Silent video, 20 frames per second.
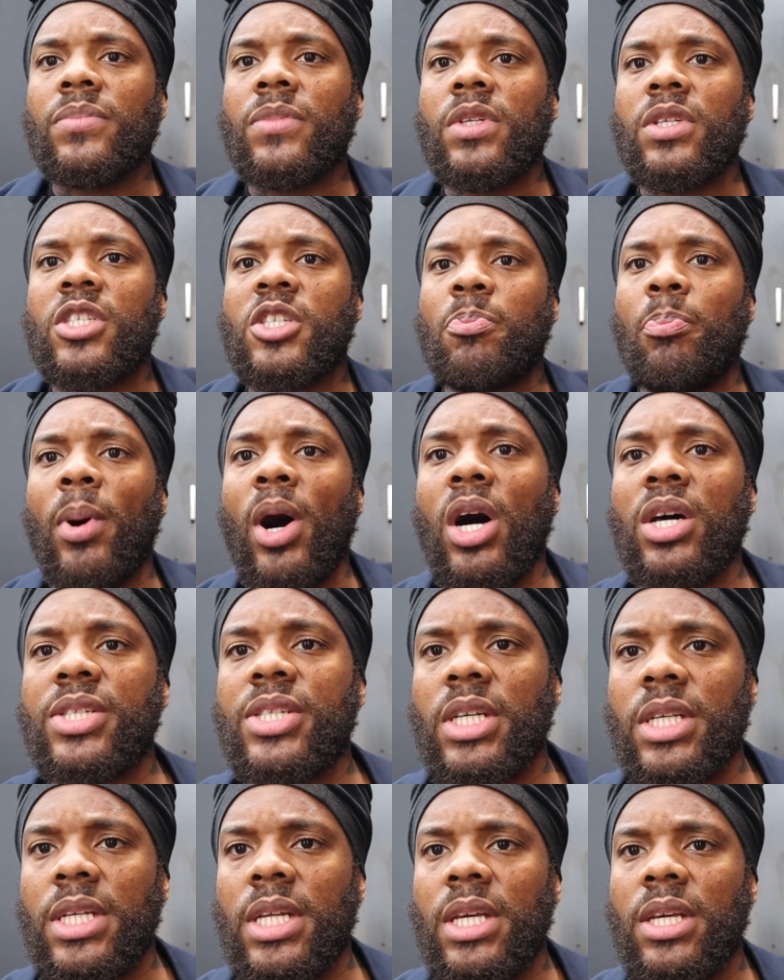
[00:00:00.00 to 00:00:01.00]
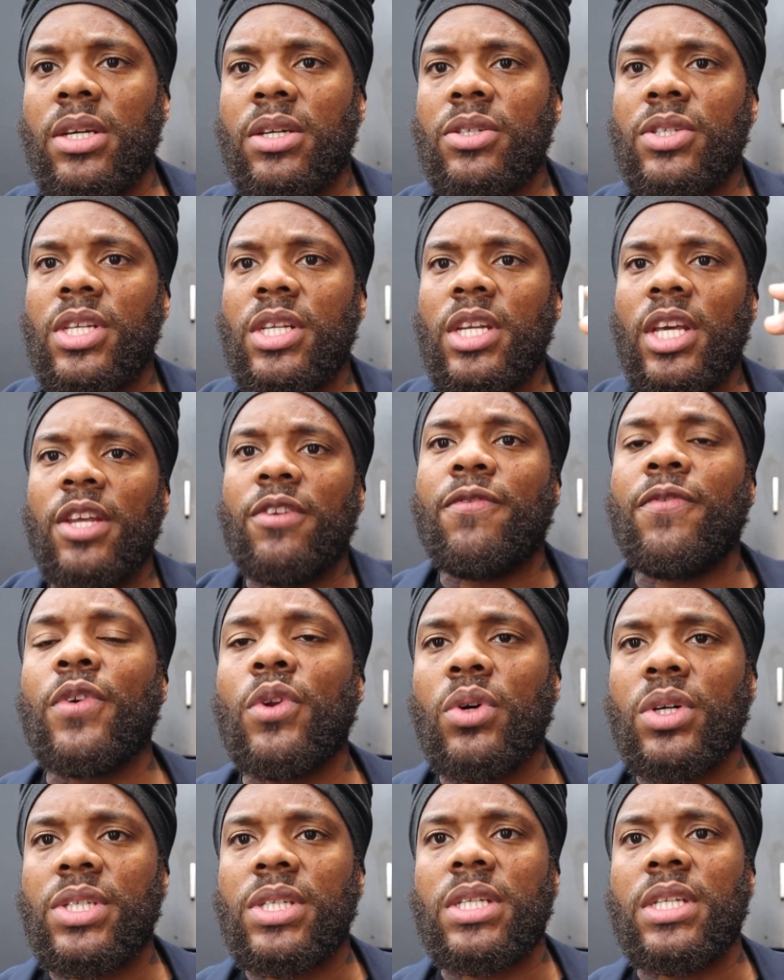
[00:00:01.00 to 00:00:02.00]
sponsor deals and
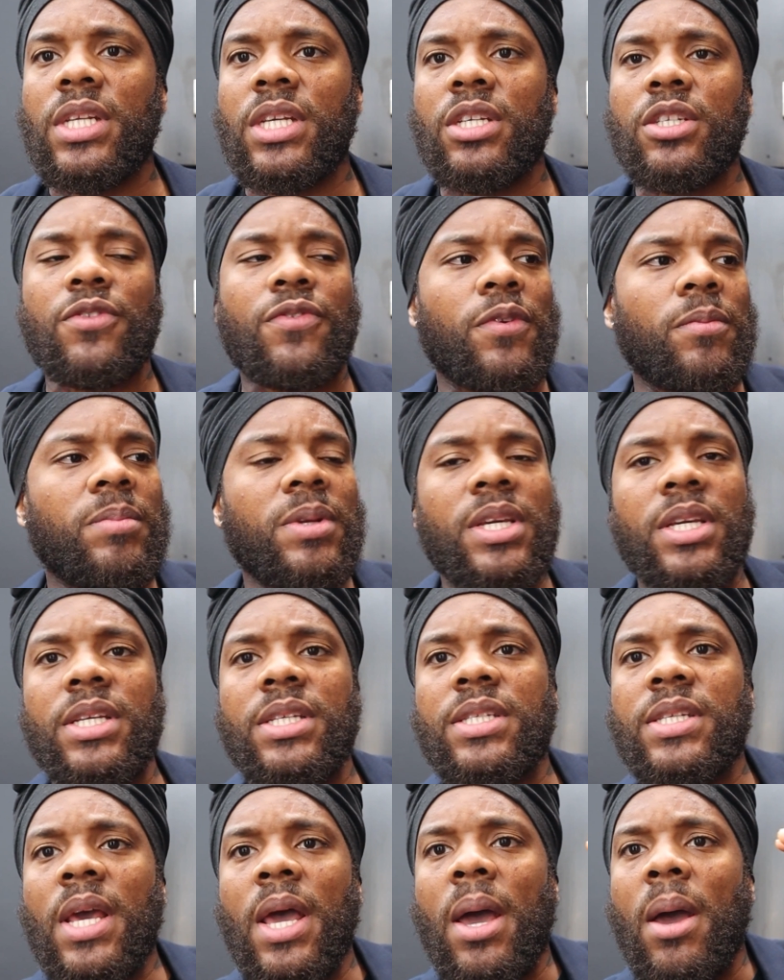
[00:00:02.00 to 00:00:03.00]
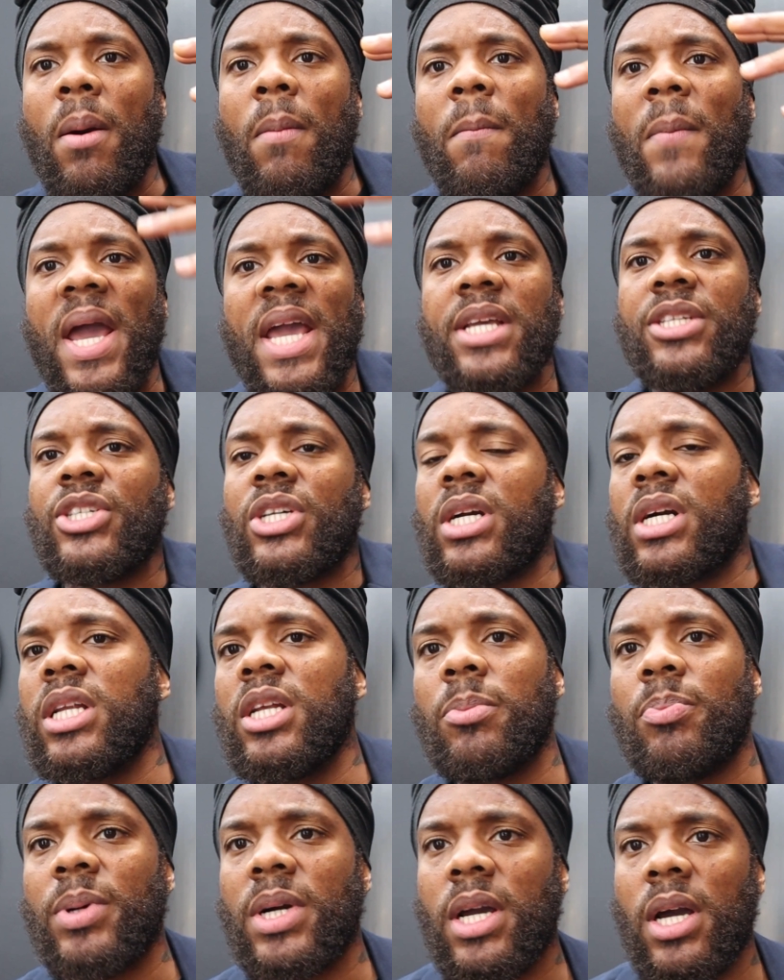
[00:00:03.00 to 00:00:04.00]
influencer deals from these major
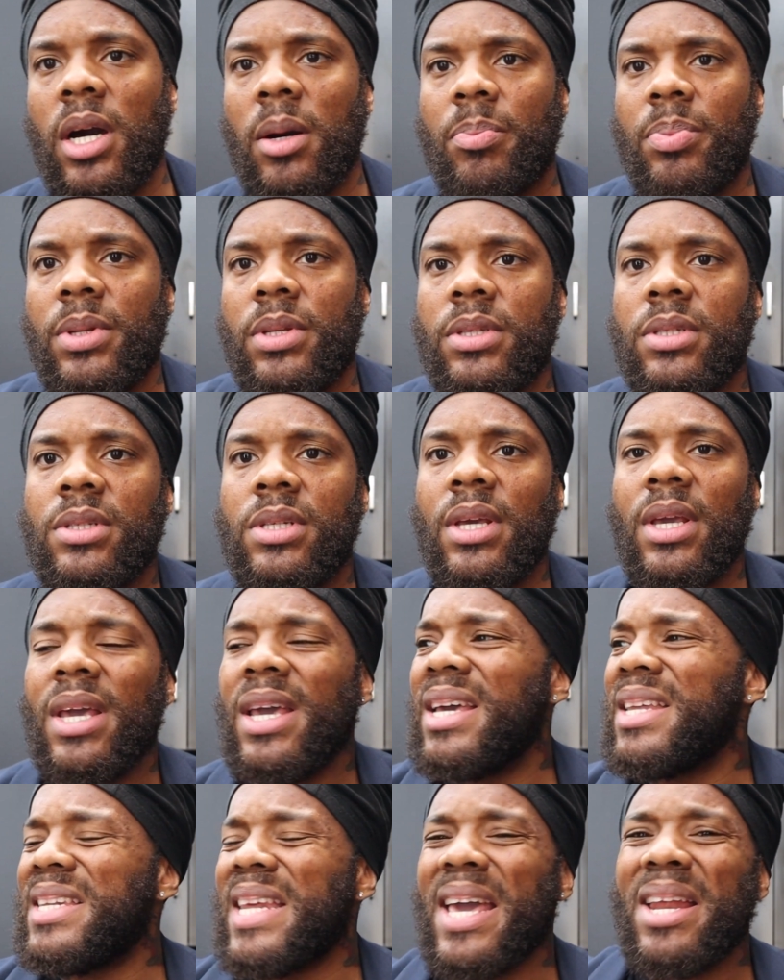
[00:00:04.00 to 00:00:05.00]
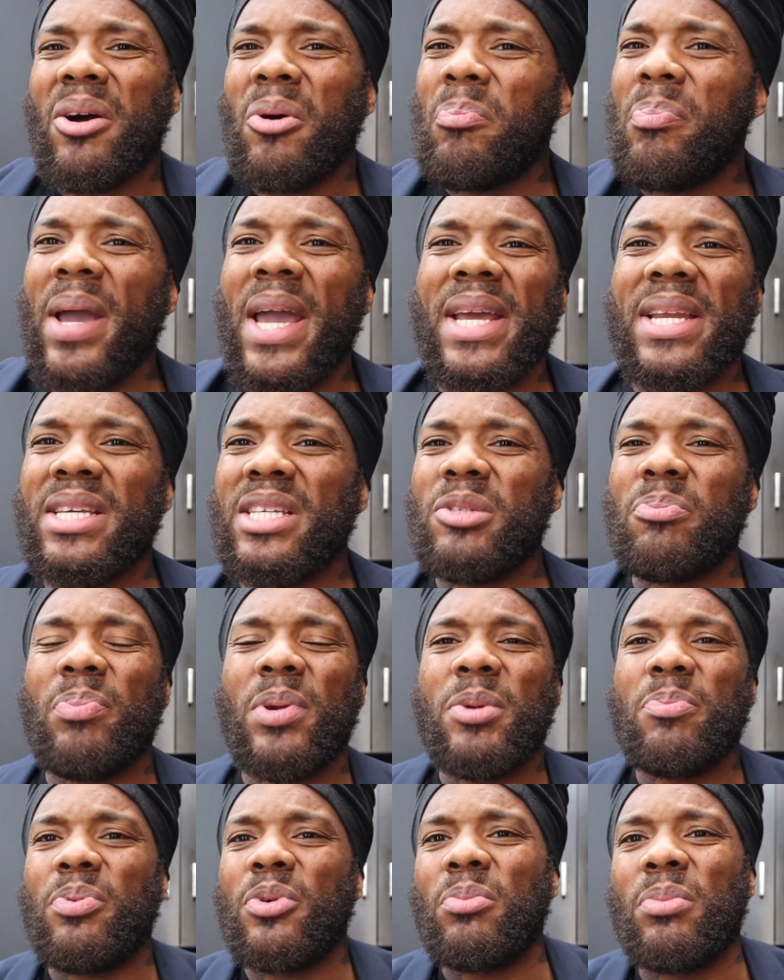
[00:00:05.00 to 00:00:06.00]
clipper companies. They don't pay these
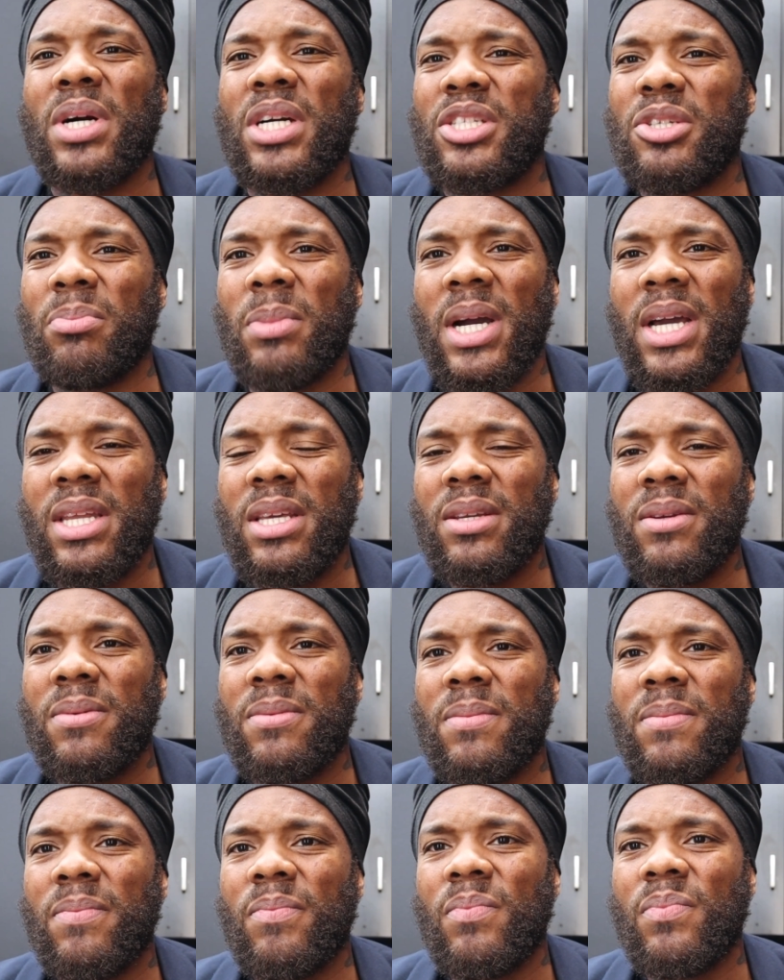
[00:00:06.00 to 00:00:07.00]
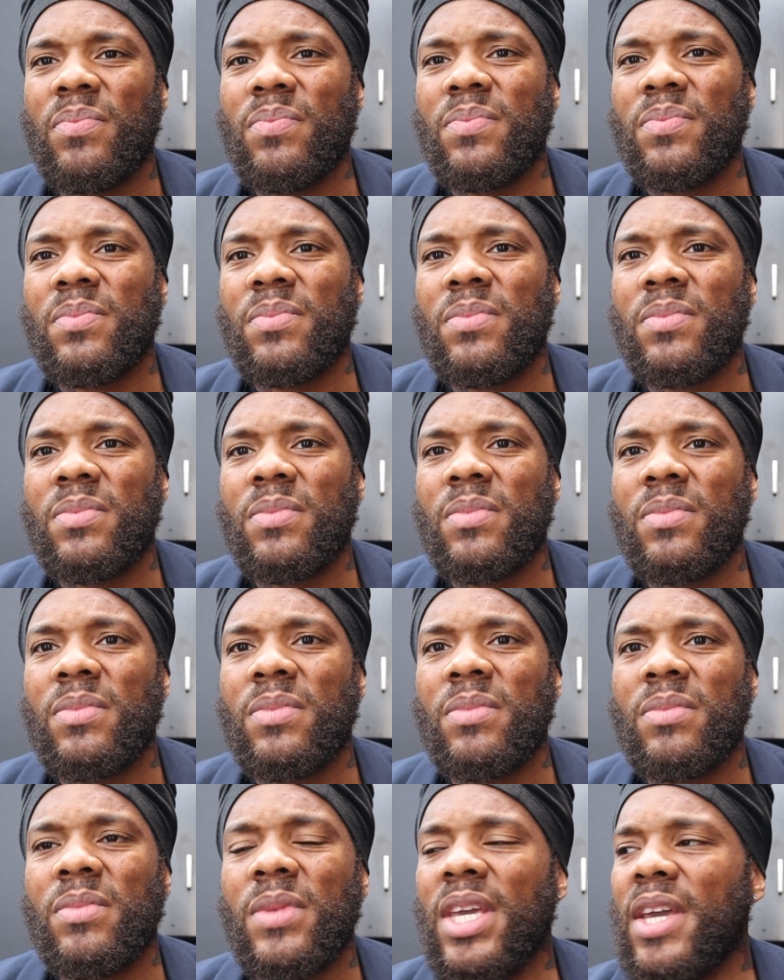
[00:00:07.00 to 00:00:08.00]
people much money.
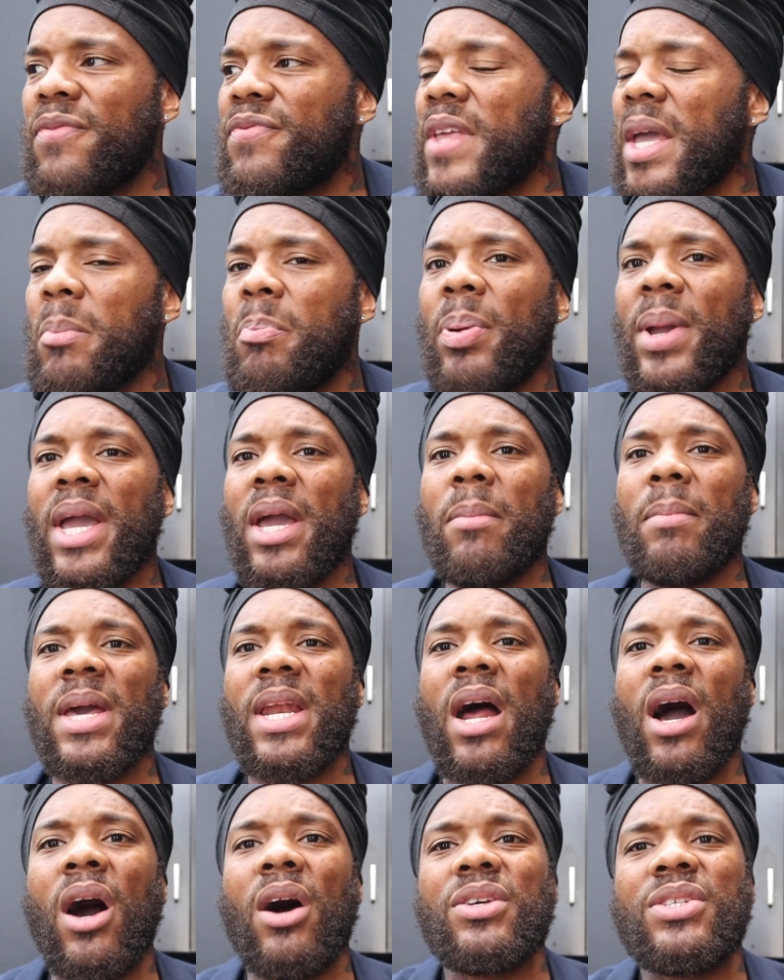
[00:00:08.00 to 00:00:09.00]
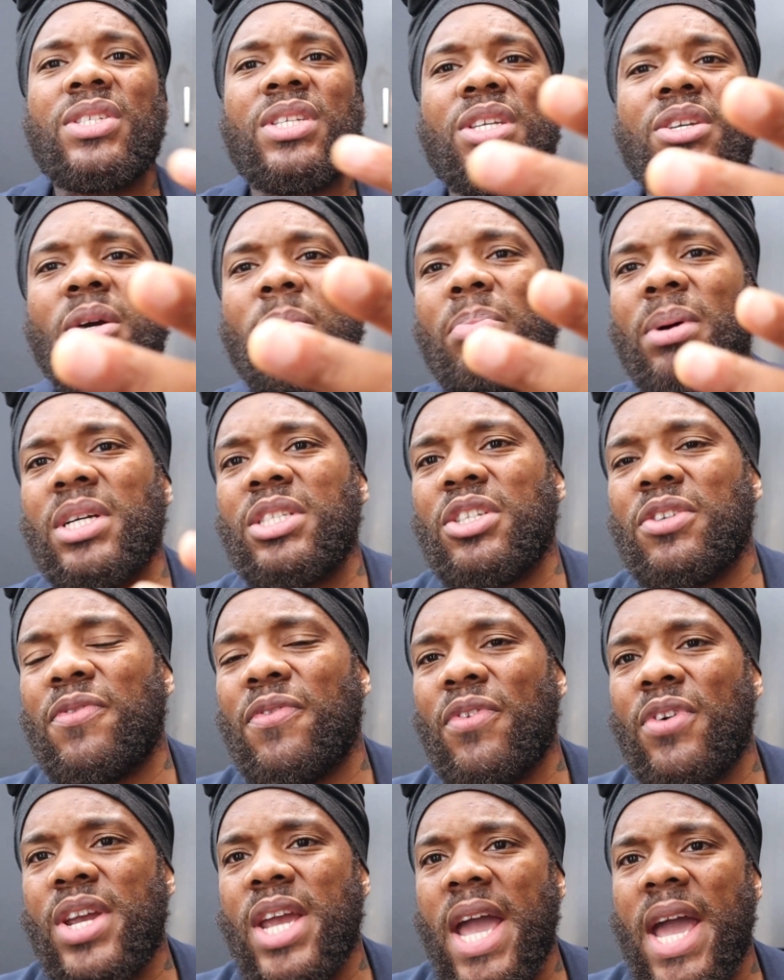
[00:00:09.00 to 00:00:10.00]
If they pay them at all, see you a bunch of
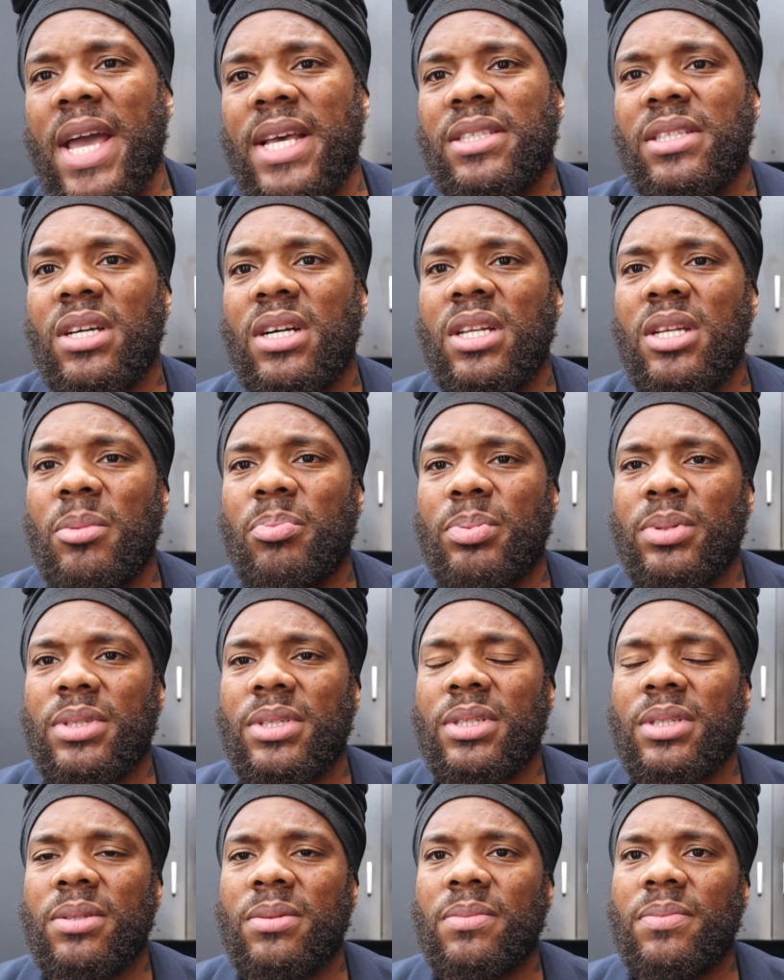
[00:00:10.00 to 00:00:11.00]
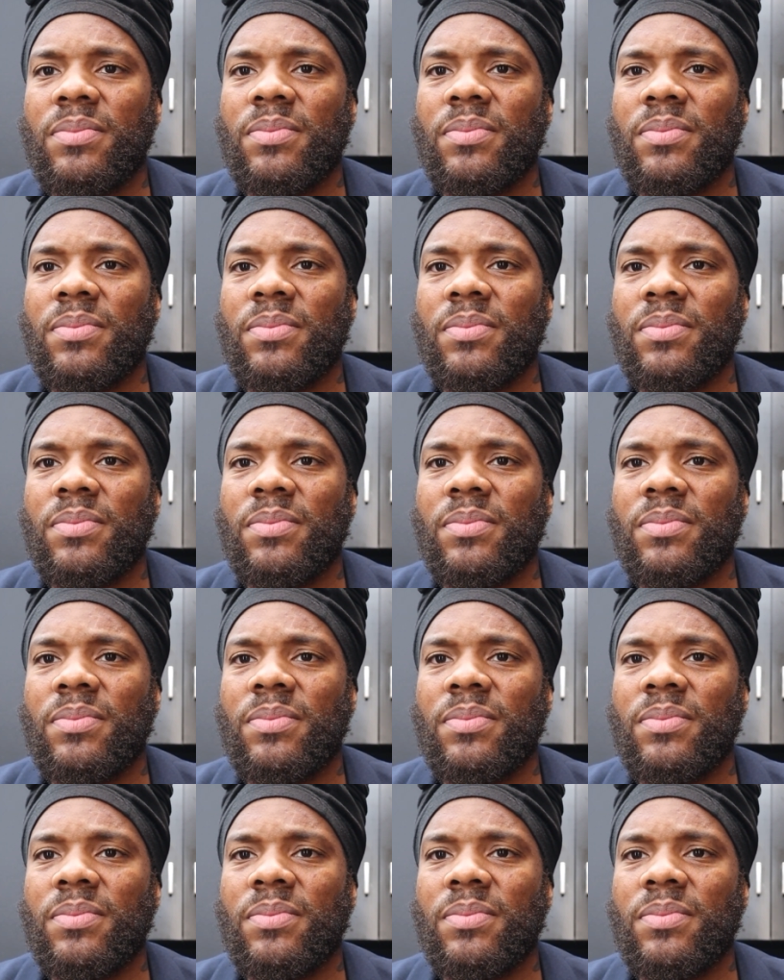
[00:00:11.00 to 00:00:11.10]
free ass clippers.